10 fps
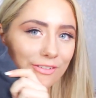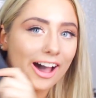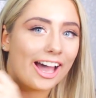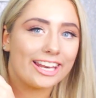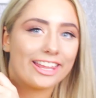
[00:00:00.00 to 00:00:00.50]
River
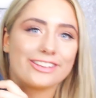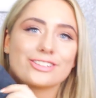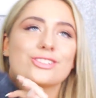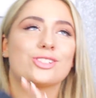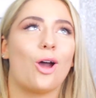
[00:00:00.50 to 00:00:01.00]
Island.
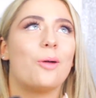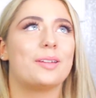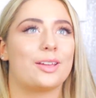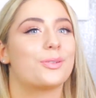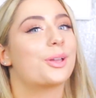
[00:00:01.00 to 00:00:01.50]
So
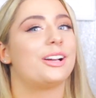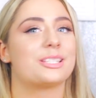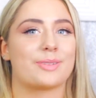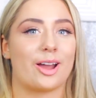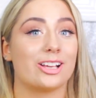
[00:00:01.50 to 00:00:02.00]
many of you guys
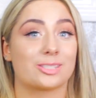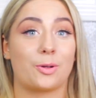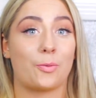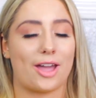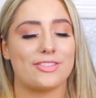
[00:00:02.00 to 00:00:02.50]
have been asking
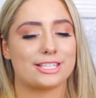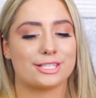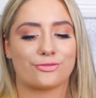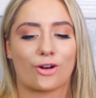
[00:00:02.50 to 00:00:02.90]
me where this is